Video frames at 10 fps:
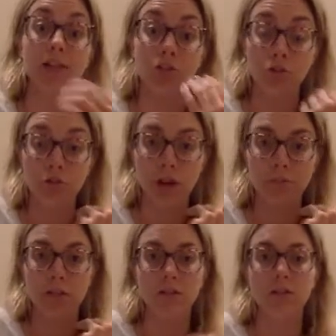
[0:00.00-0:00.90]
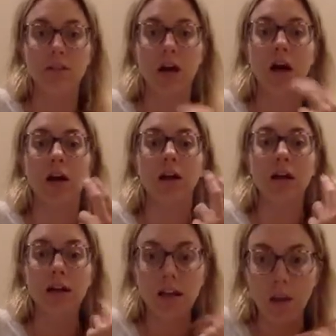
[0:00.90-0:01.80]
2 drops under the tongue,
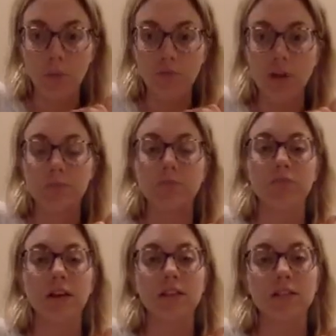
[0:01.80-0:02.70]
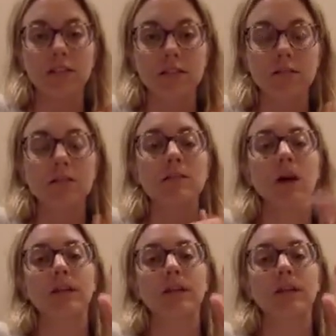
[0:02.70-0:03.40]
a couple of drops of frankincense under the tongue.